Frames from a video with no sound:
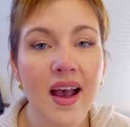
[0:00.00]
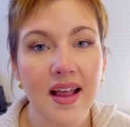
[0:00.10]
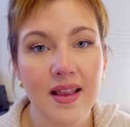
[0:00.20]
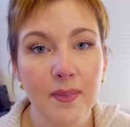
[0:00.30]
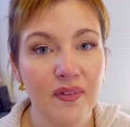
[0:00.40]

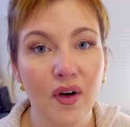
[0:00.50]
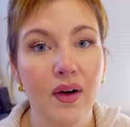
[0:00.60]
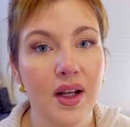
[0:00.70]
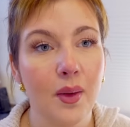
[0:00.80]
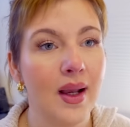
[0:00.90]
and then before
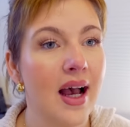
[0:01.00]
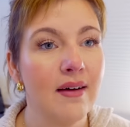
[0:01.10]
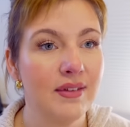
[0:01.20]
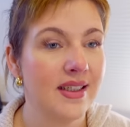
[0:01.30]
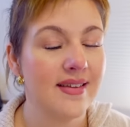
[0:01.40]
I know it, I
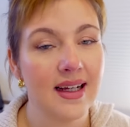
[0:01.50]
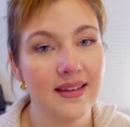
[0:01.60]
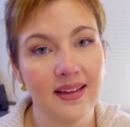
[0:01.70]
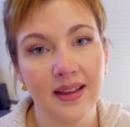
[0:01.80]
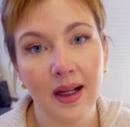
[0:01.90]
haven't designed
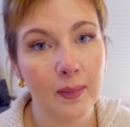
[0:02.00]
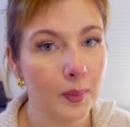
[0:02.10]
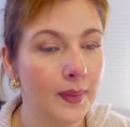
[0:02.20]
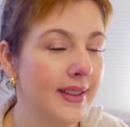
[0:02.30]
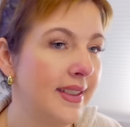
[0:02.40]
an enamel
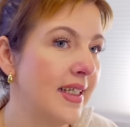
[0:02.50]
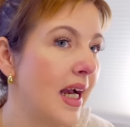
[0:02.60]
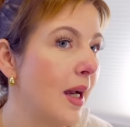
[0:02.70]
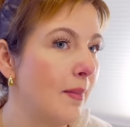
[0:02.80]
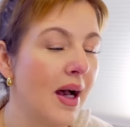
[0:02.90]
pin in
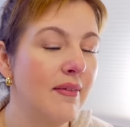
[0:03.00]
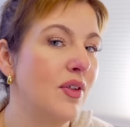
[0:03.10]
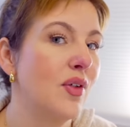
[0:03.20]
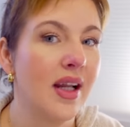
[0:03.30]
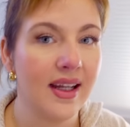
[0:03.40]
time, I haven't
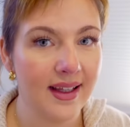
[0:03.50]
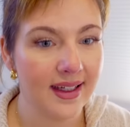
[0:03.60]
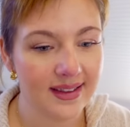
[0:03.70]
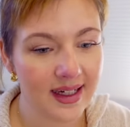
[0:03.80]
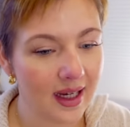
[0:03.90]
done anything
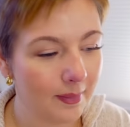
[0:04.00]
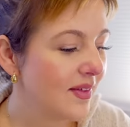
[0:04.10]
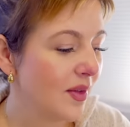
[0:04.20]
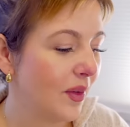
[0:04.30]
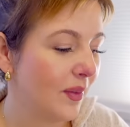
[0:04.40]
in time.
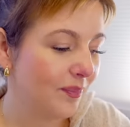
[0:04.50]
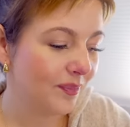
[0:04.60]
So